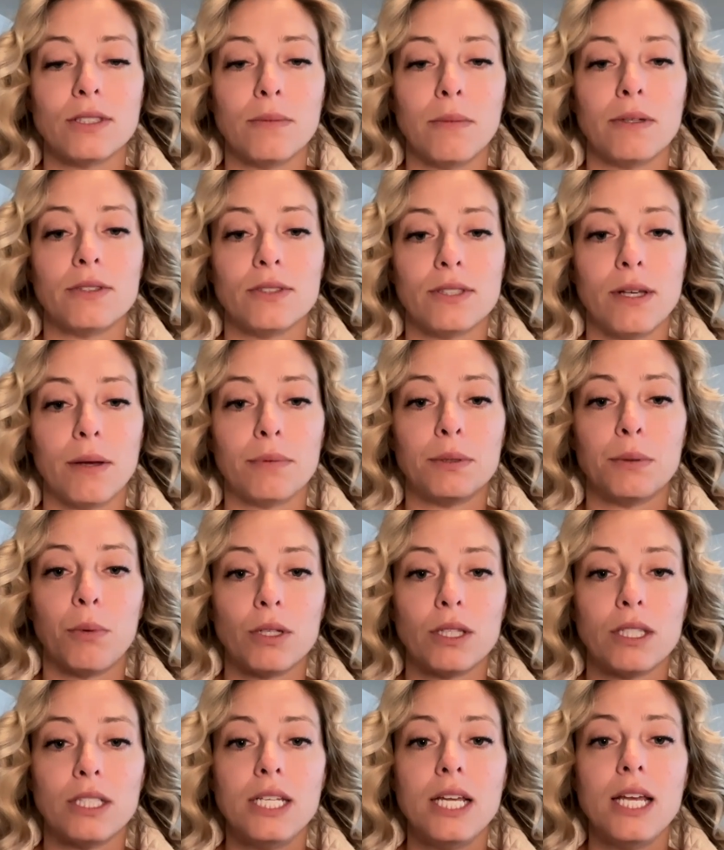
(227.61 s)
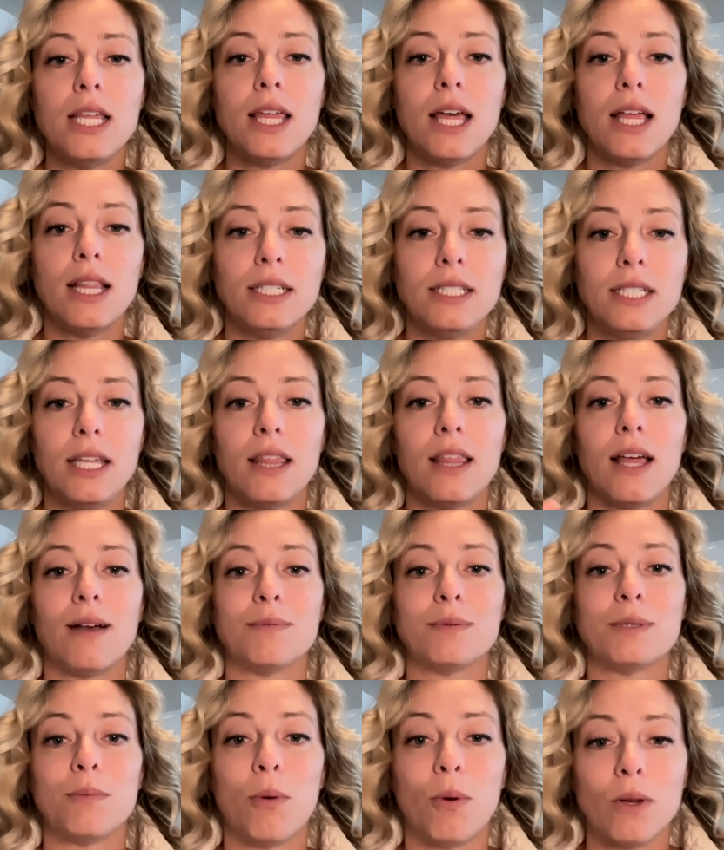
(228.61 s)
The muscles help support the teeth, and the teeth help
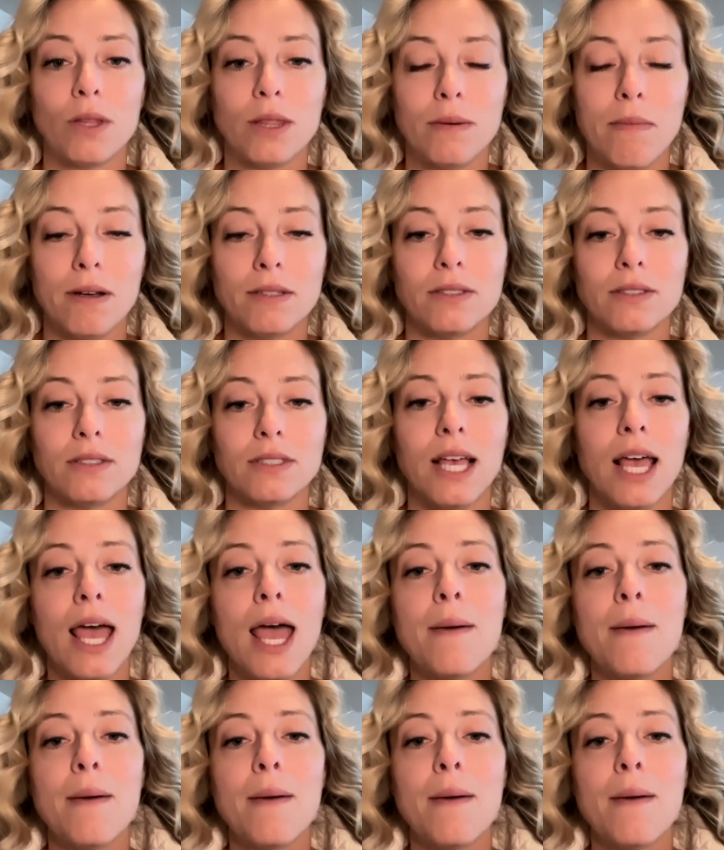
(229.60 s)
support the muscles.